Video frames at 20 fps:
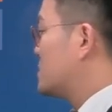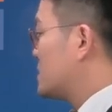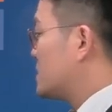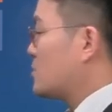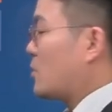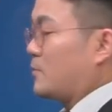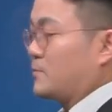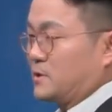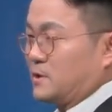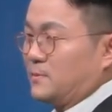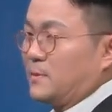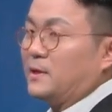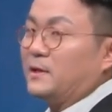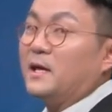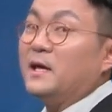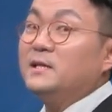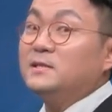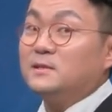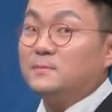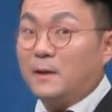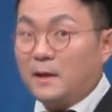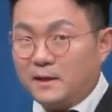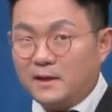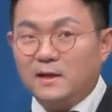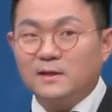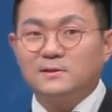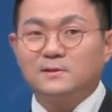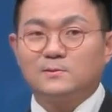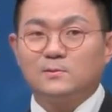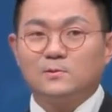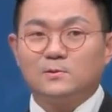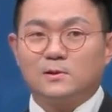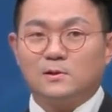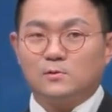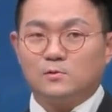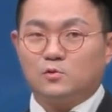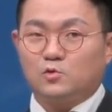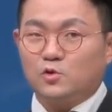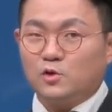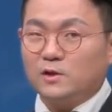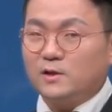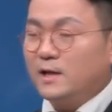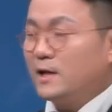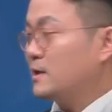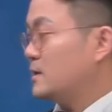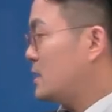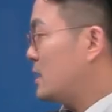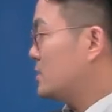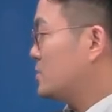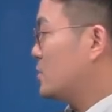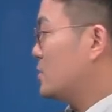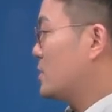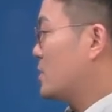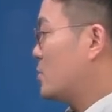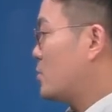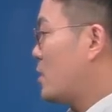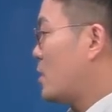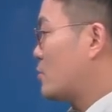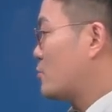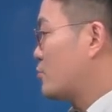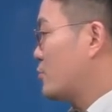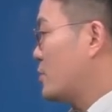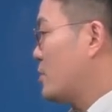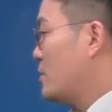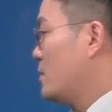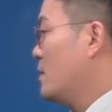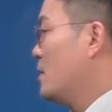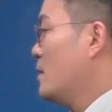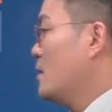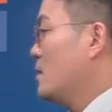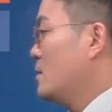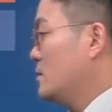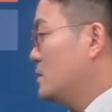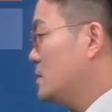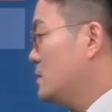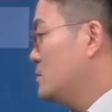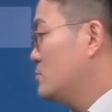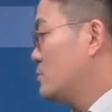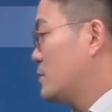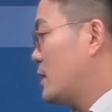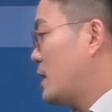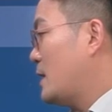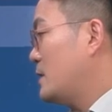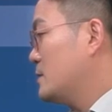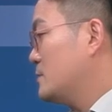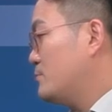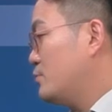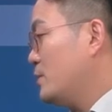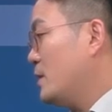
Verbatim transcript: not discontinuing, but it should be dealt with case by case.